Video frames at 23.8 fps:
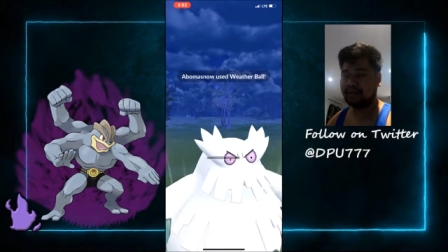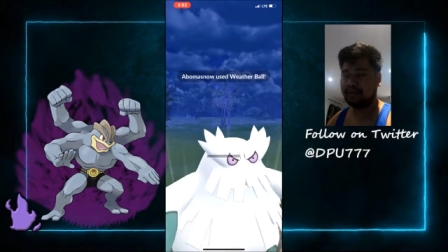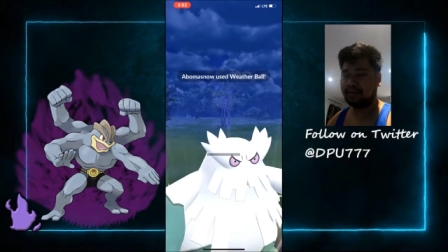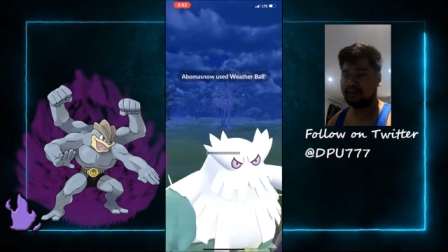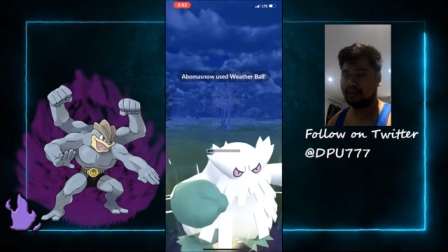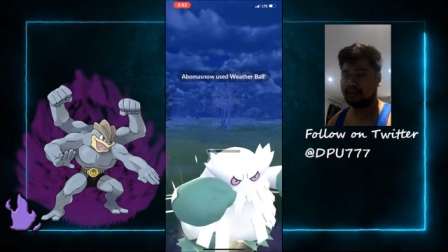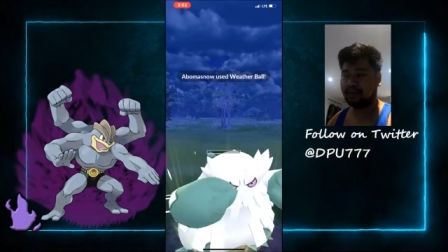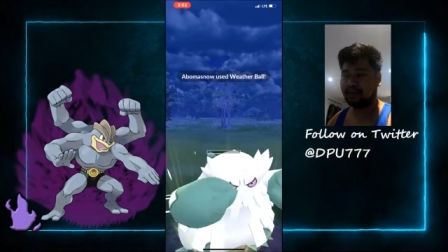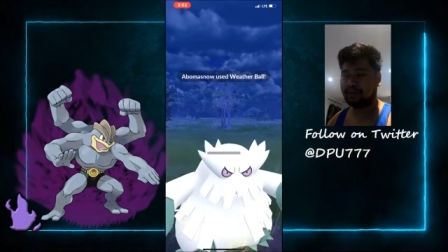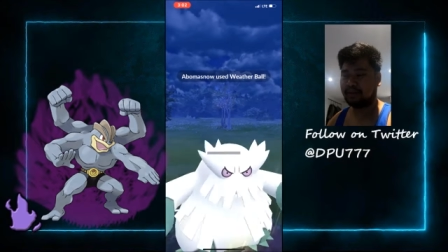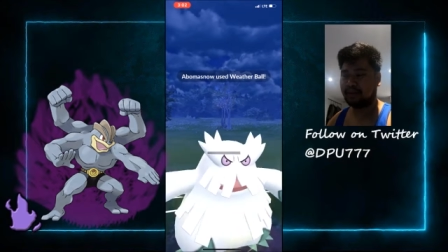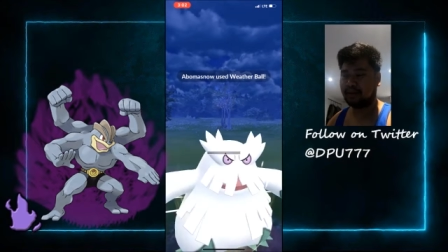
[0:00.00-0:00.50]

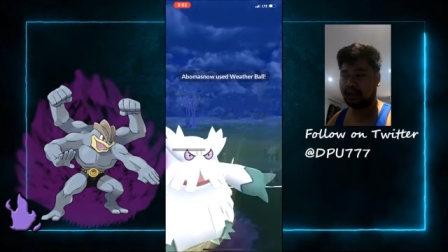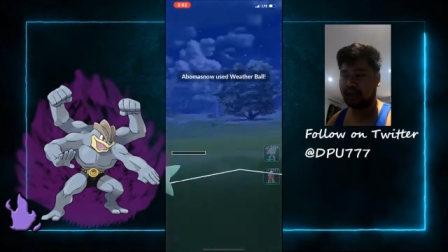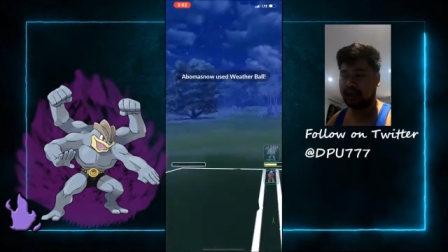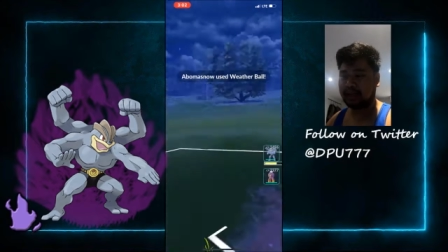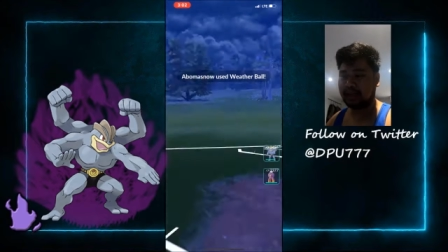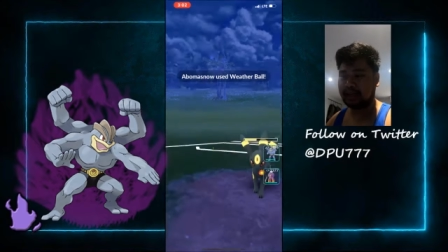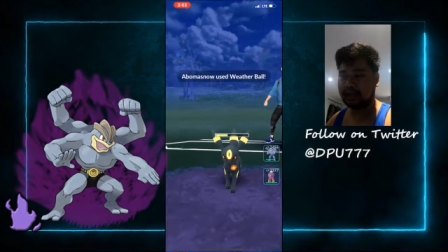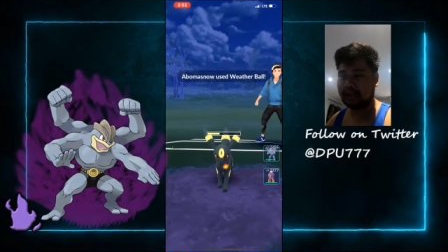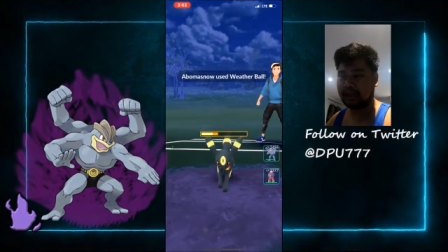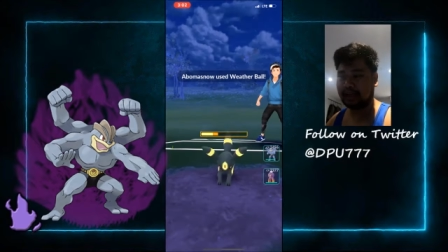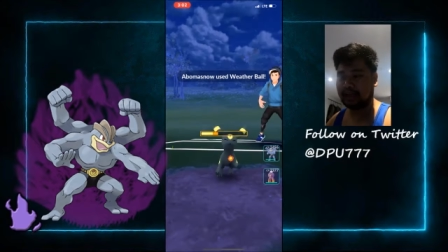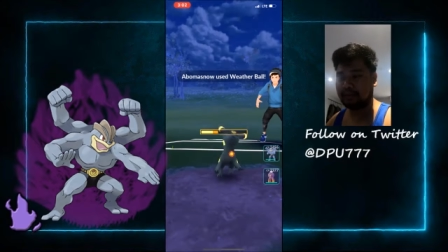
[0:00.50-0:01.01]
went for
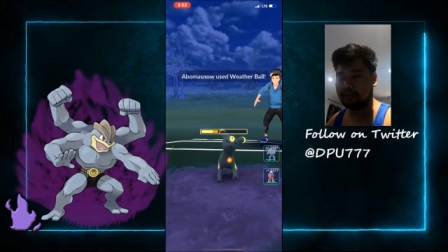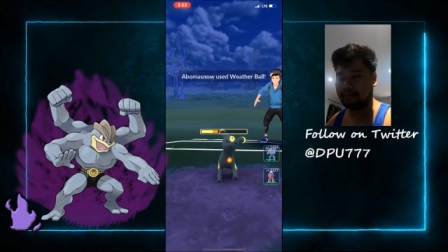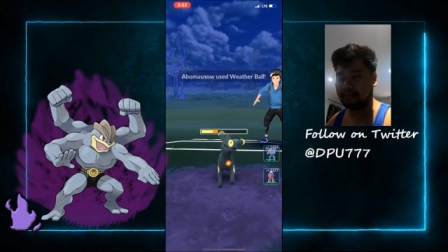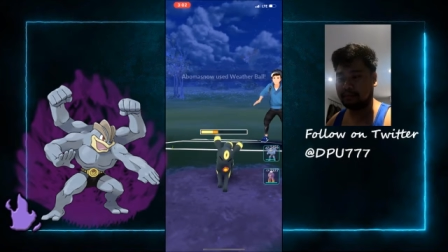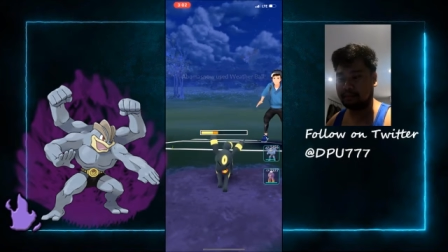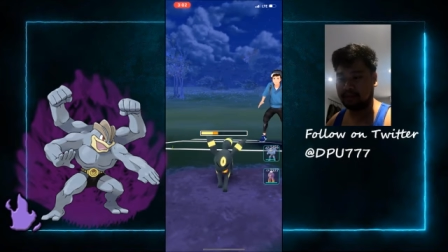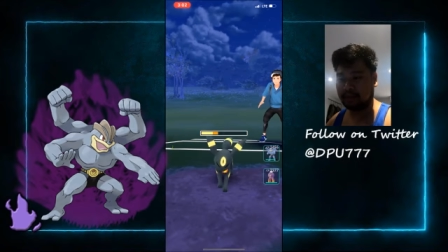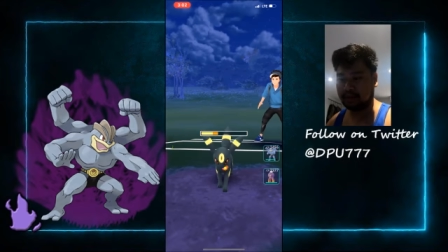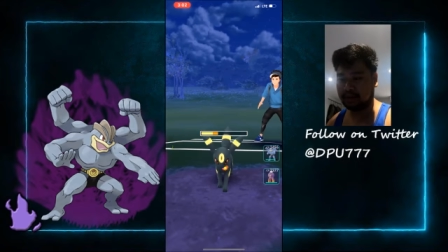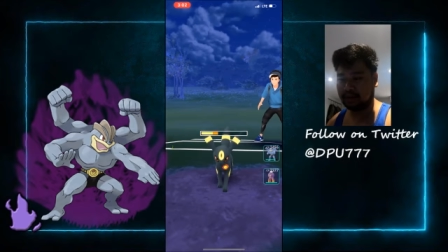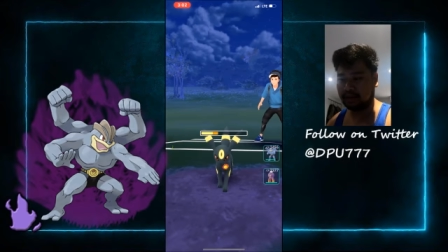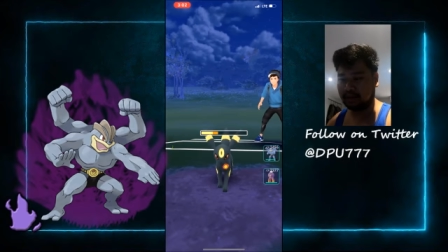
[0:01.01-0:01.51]
like a
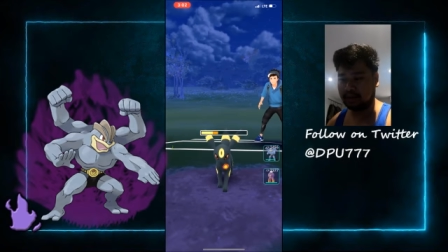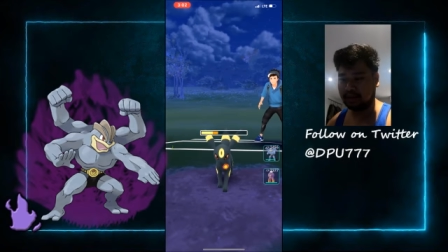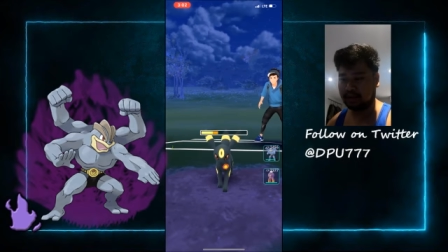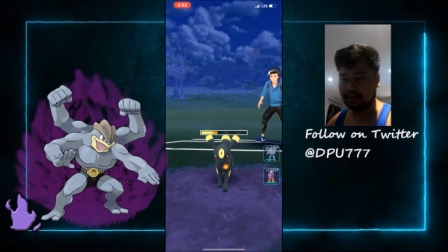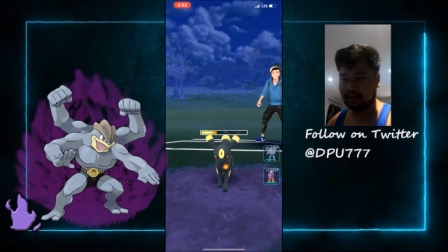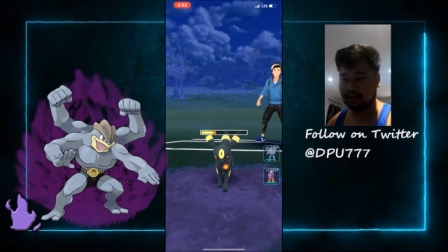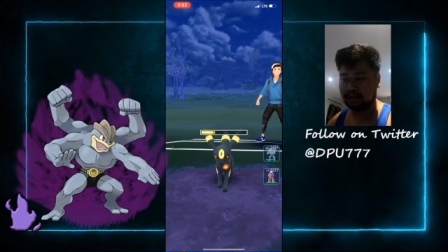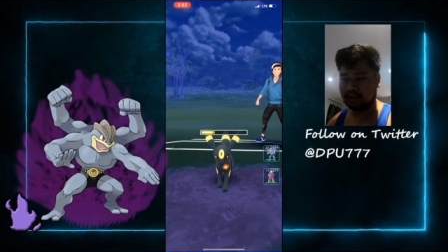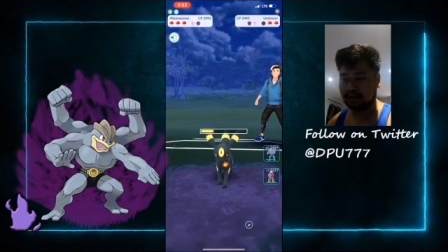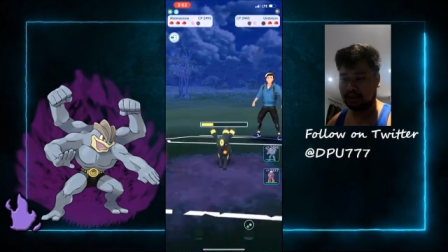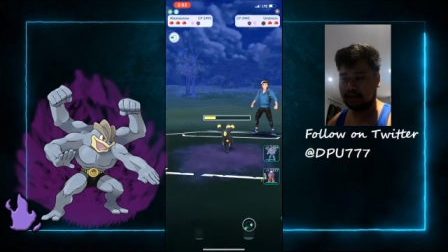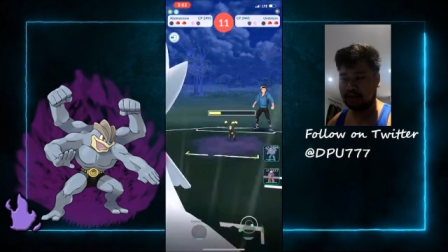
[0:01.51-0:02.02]

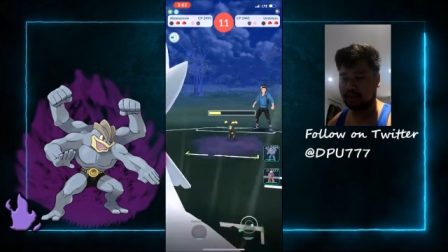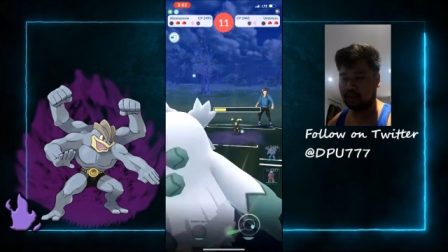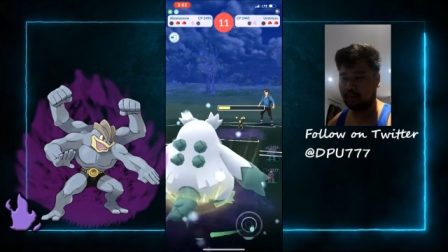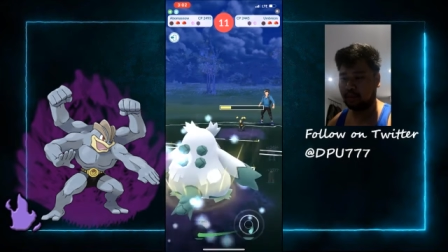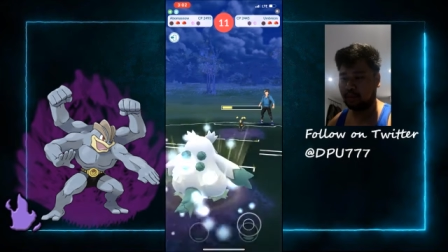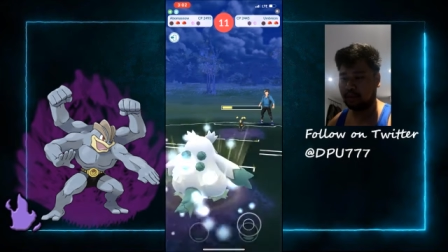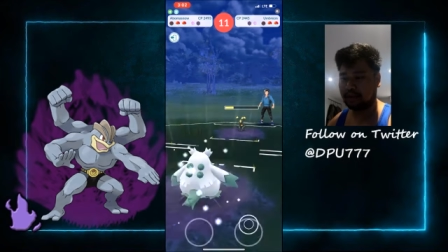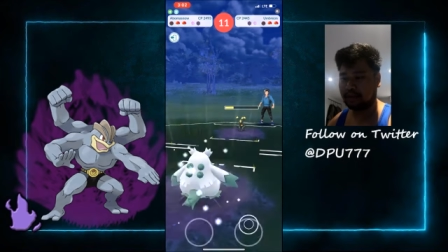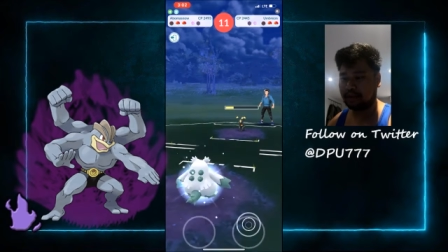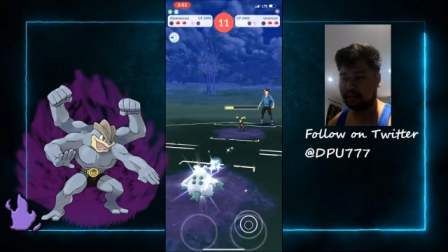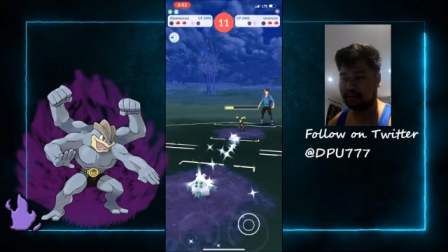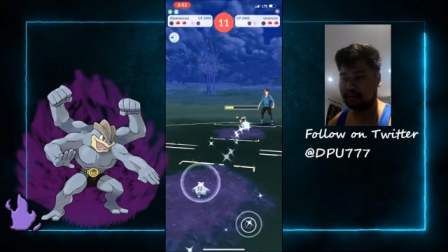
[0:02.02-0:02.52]
million
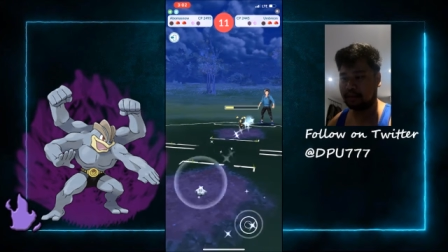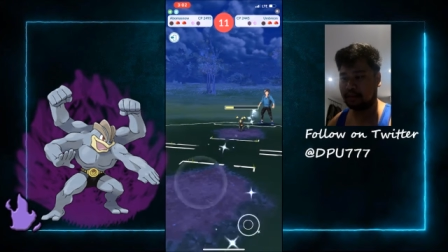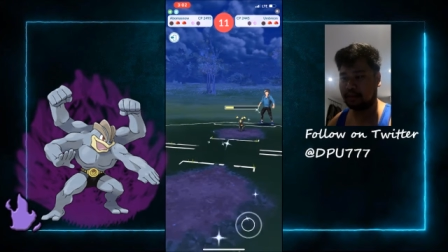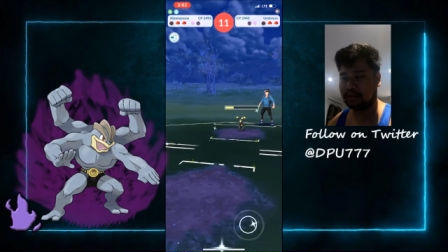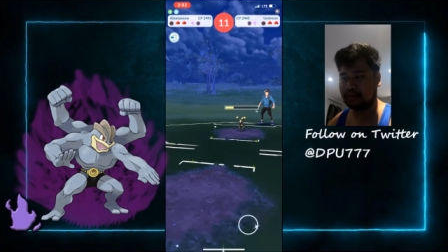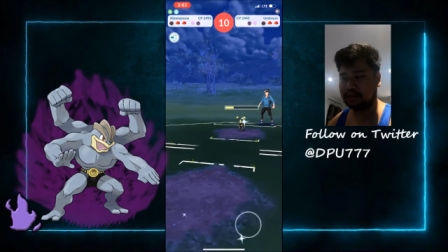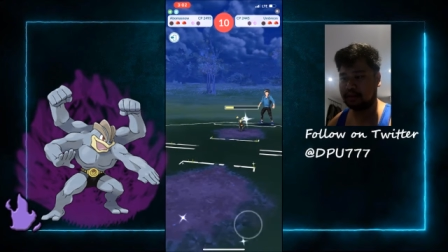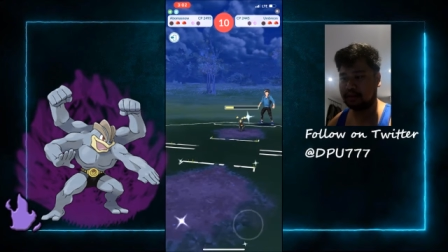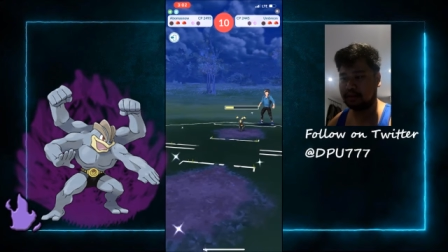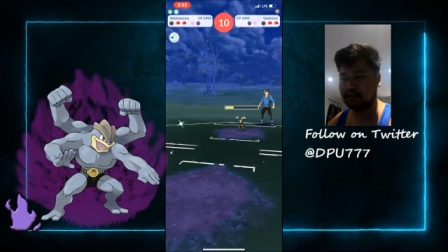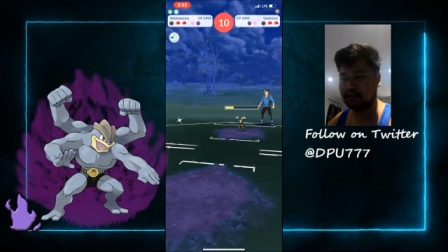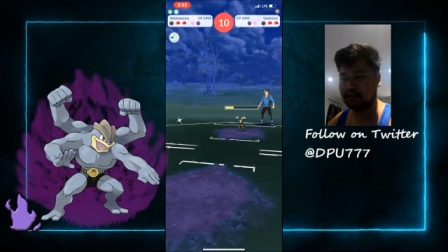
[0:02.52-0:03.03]
weather
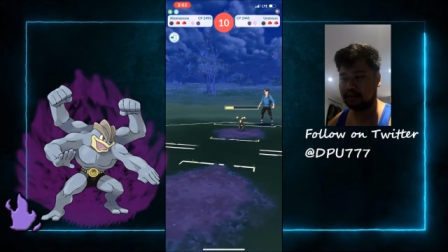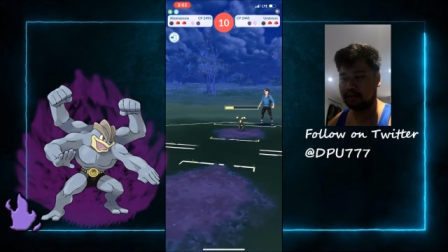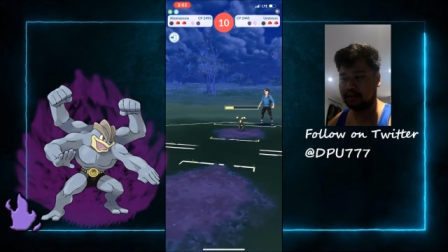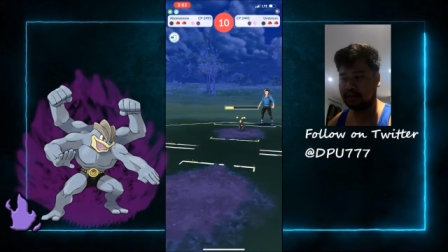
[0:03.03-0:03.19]
balls.